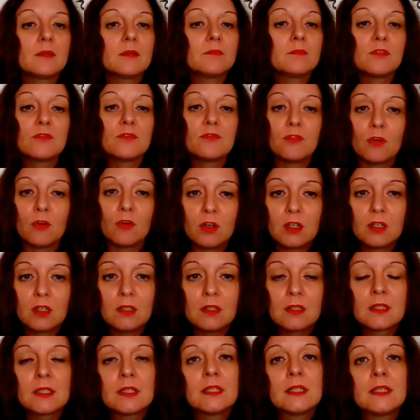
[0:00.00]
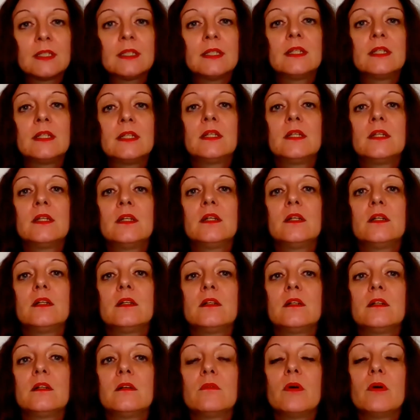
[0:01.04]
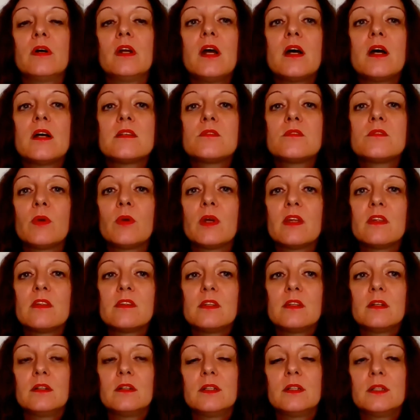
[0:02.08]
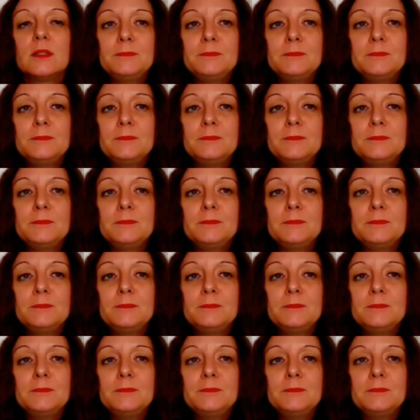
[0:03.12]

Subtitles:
than before. Whereas with